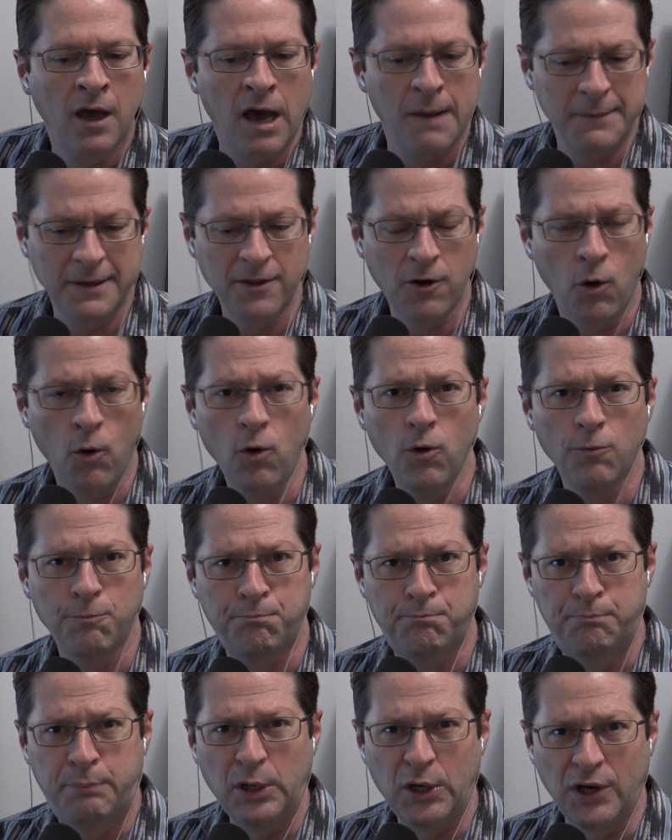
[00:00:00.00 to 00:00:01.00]
I mean, the
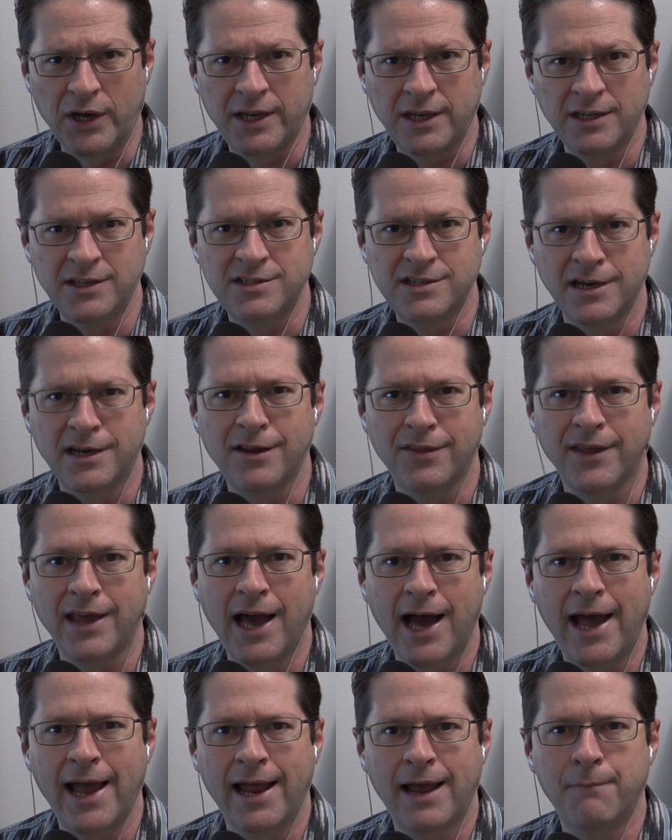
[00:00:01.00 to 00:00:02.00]
whole book is into the
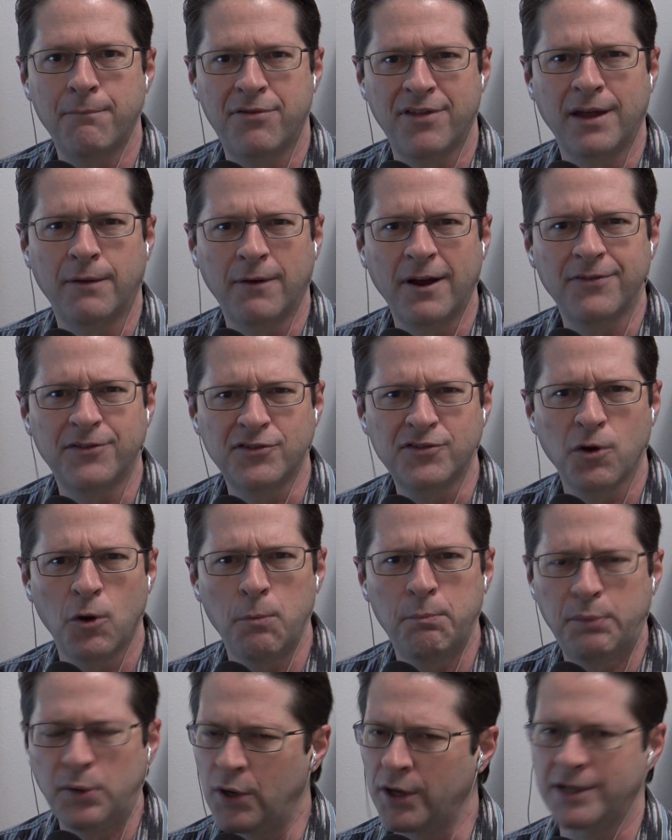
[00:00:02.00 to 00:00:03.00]
I am thing, right? This
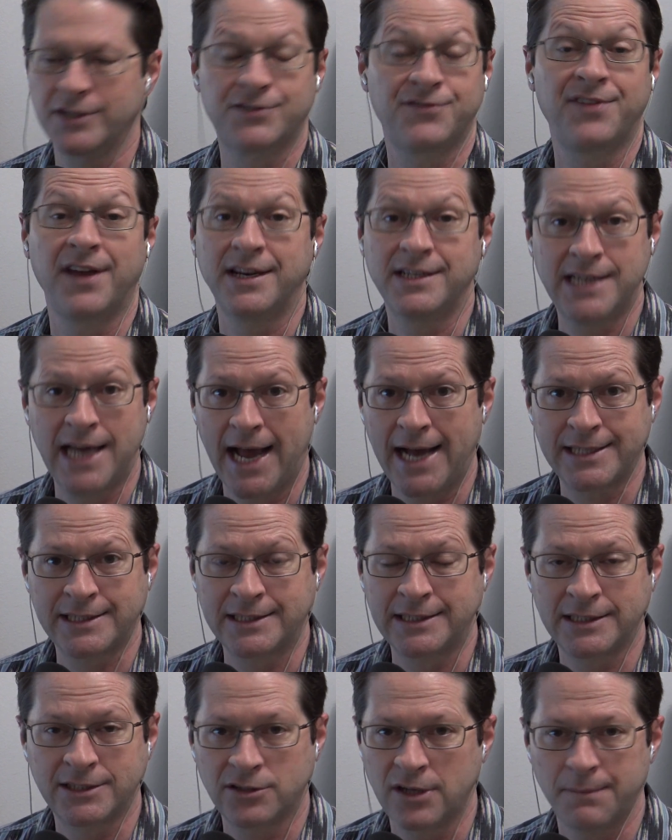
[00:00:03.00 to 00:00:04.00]
whole book is
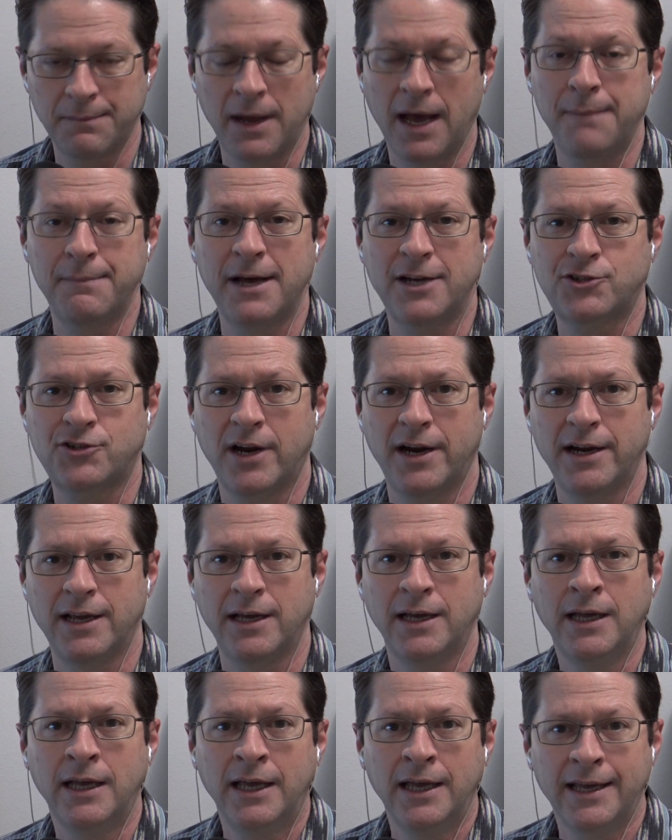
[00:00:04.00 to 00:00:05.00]
fantastic. So I'm, I'm not trying
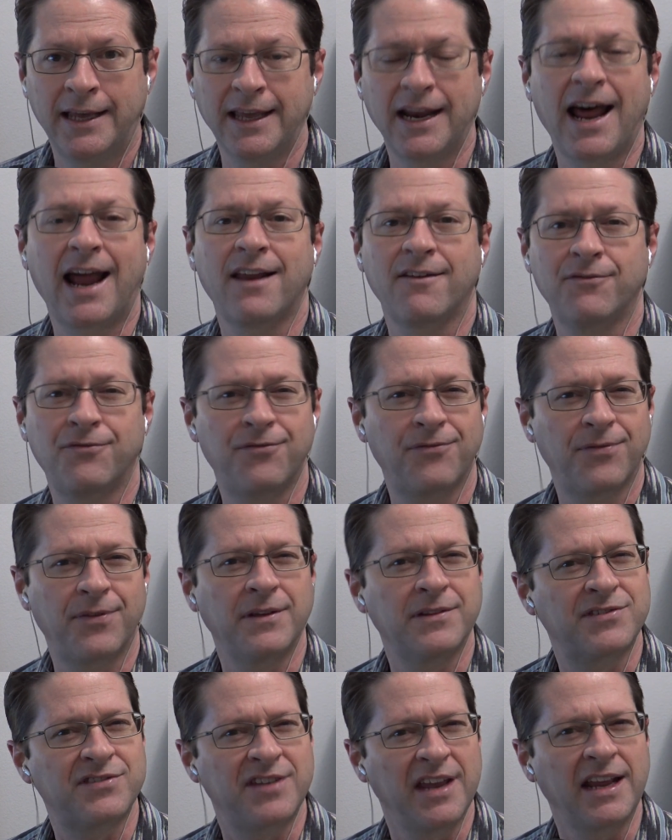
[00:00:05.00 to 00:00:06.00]
to get out of
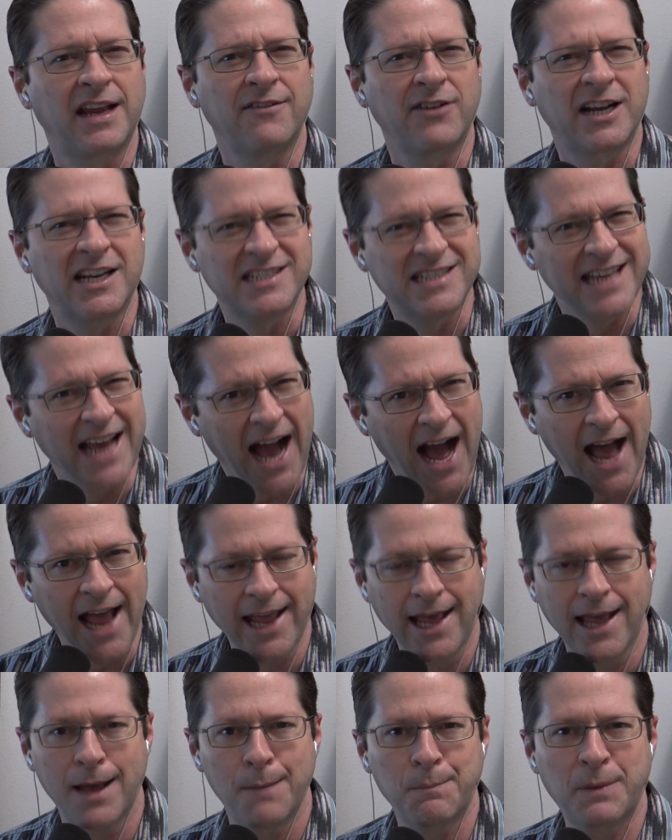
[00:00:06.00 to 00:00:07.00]
the sink of it because the I
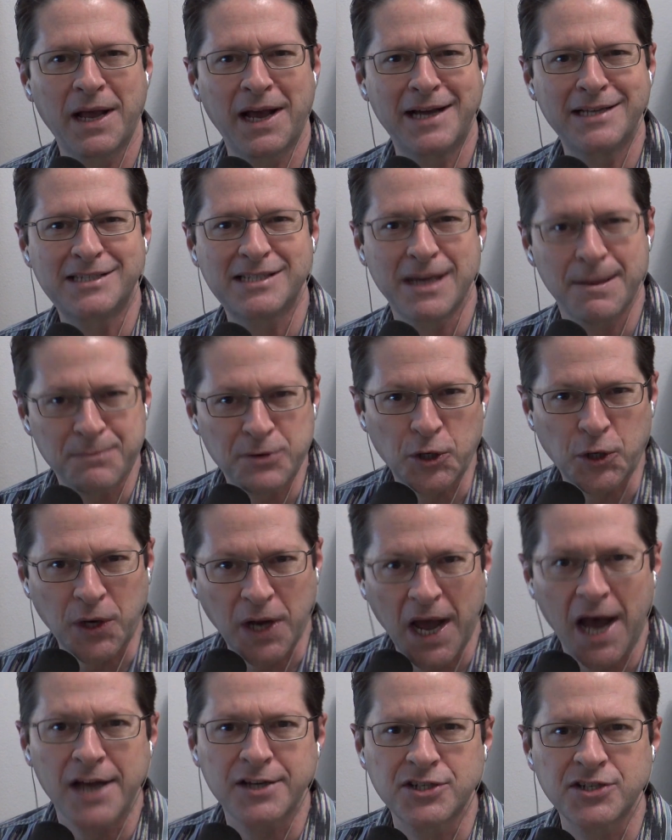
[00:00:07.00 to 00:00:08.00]
am concept, your
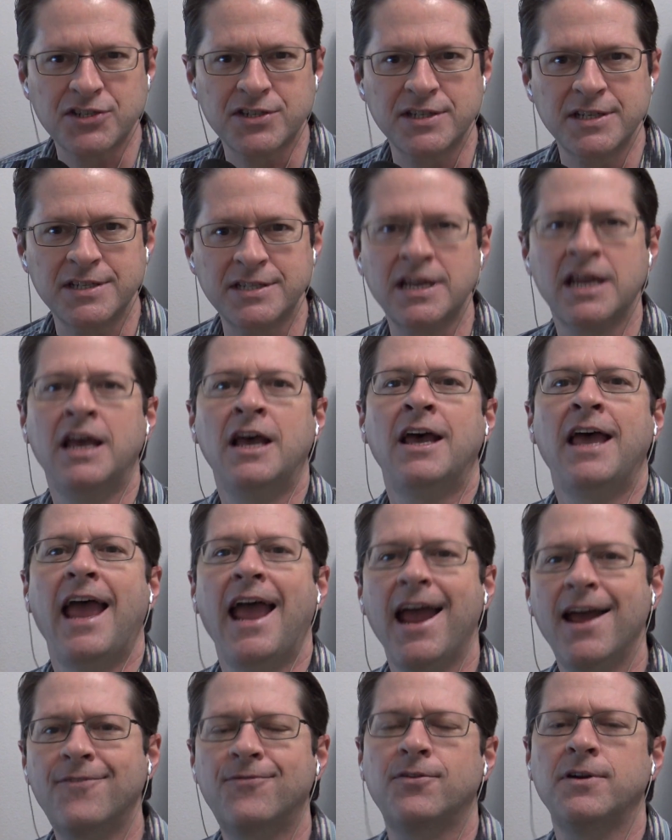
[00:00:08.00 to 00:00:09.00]
consciousness,
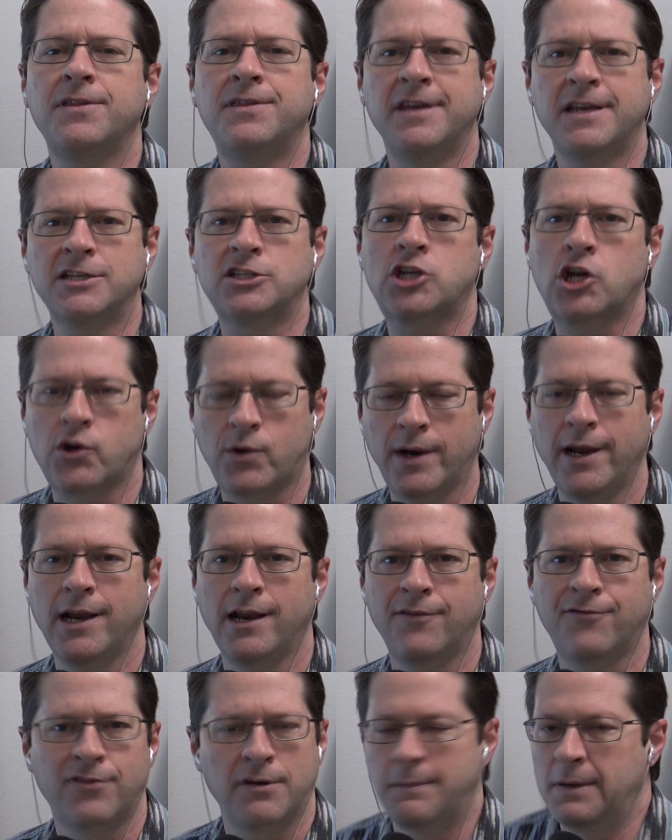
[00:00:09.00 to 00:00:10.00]
everything's
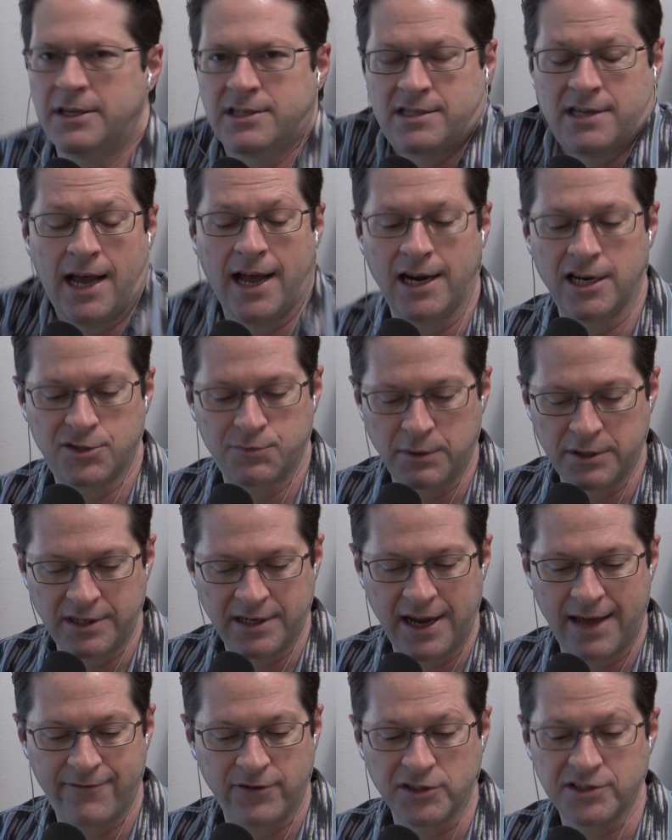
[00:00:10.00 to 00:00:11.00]
created from inside. It's what
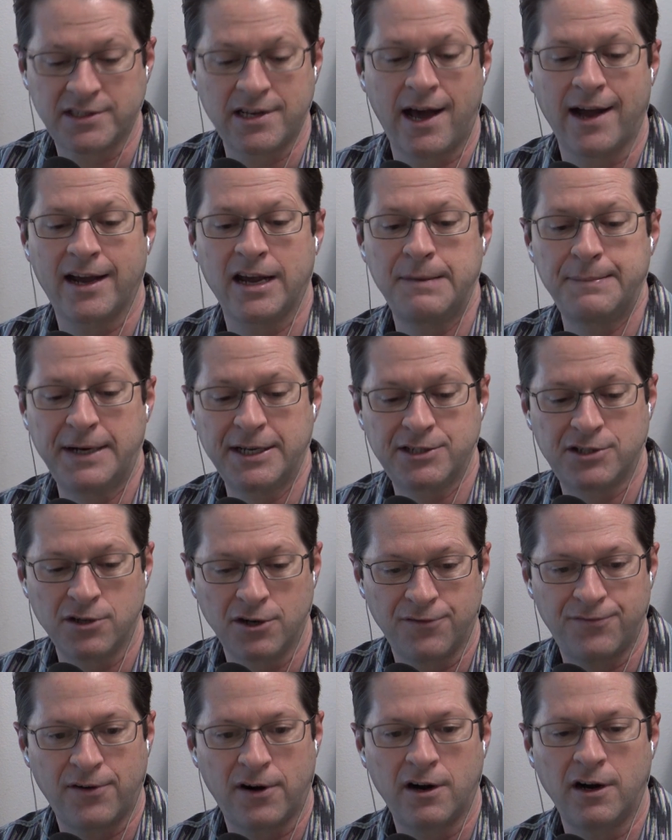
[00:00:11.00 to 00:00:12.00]
Neville's talking about
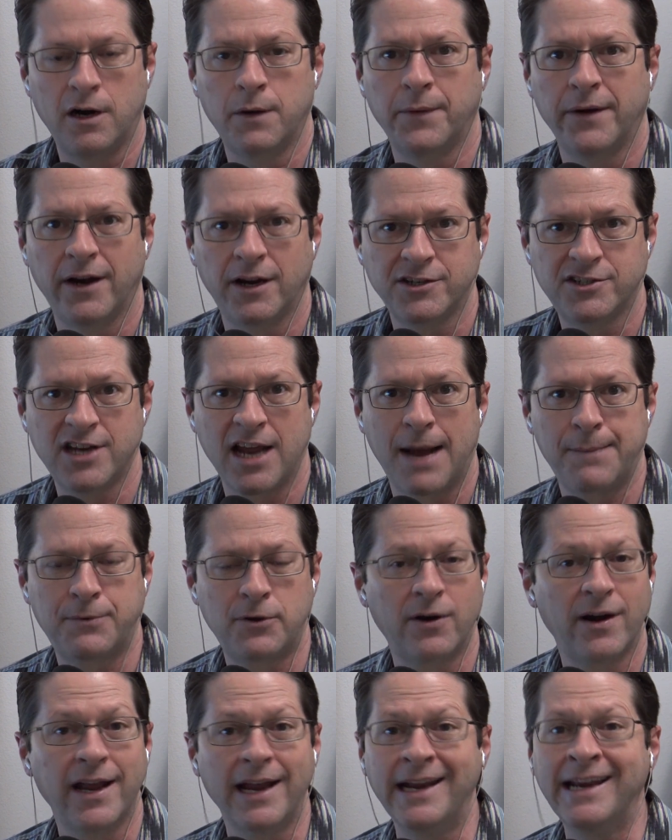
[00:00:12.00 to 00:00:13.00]
so far. Here we are,
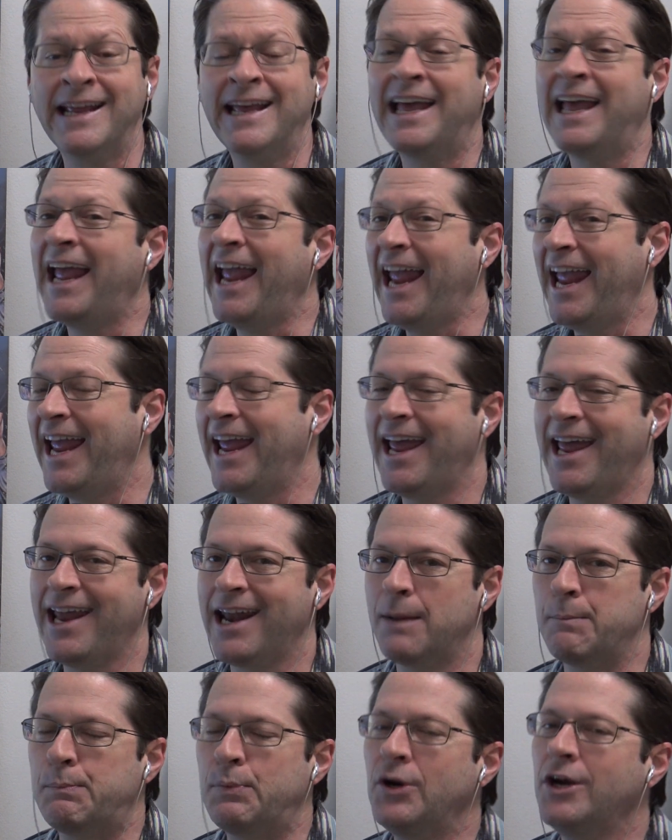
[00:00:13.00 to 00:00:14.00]
chapter eight.
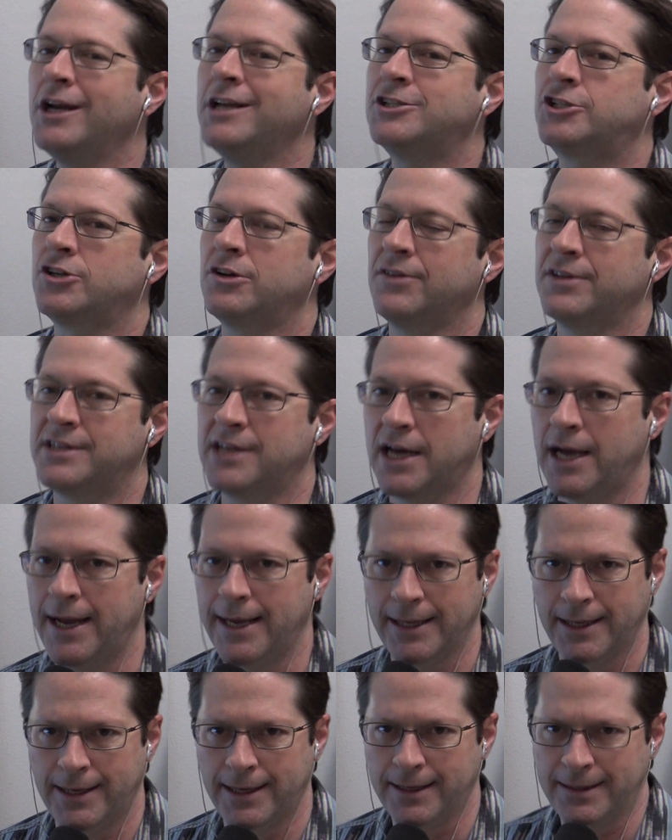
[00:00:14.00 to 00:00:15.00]
And I'm pretty sure the
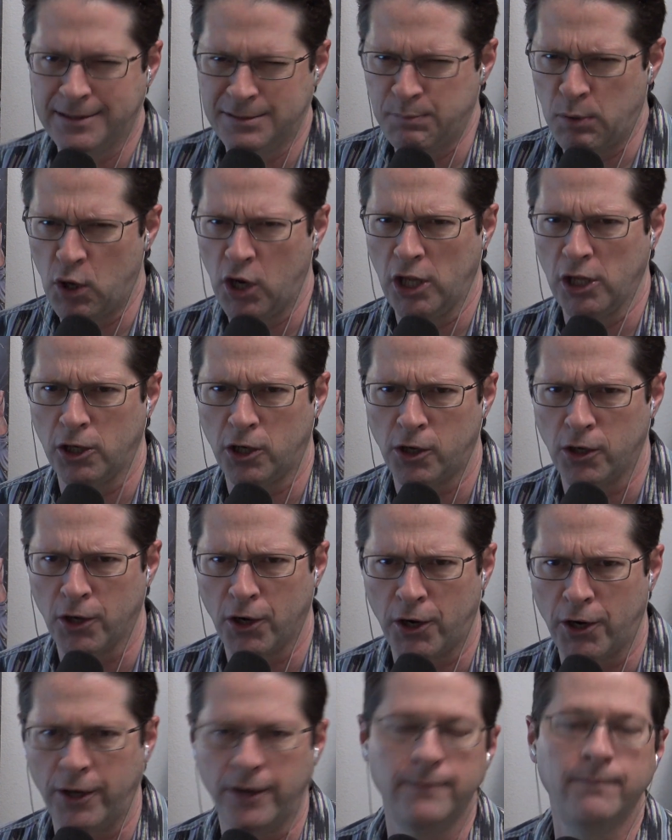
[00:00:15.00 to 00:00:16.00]
dialogue, spoiler
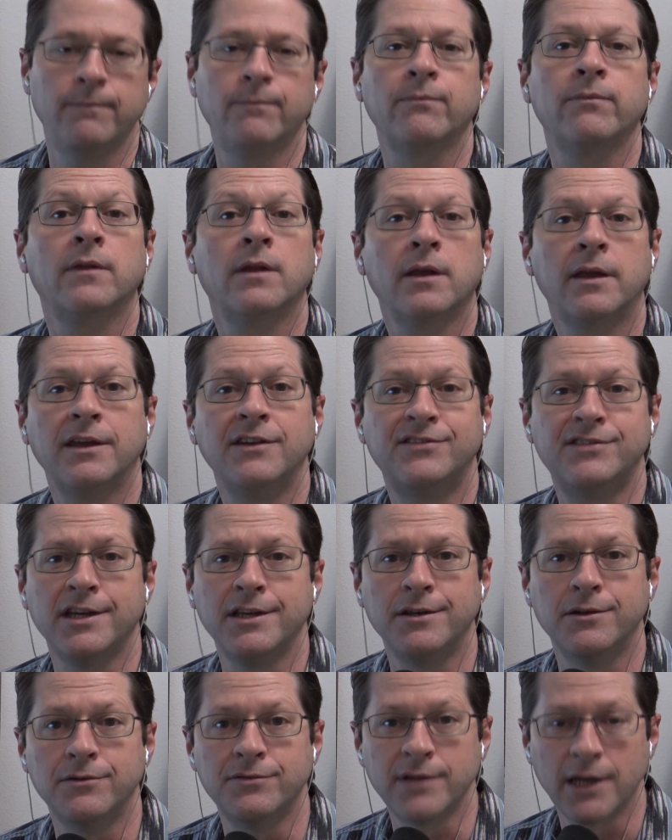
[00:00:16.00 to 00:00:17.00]
alert,
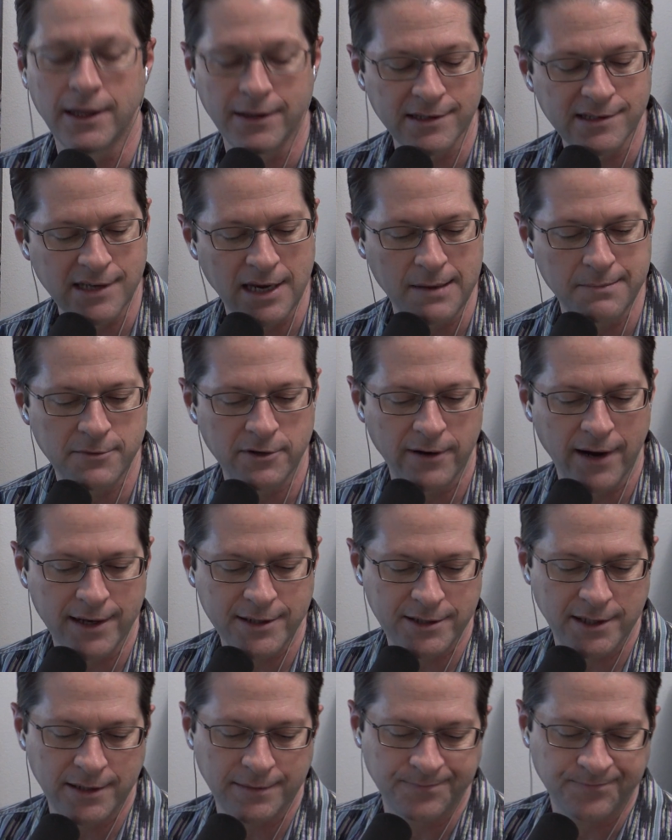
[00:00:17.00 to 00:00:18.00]
continues in the same
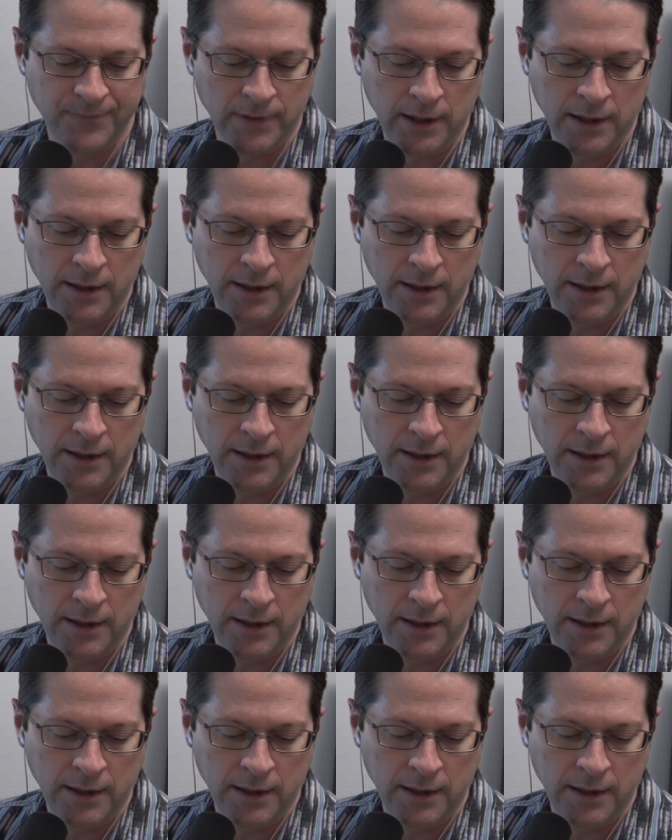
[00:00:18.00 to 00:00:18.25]
direction.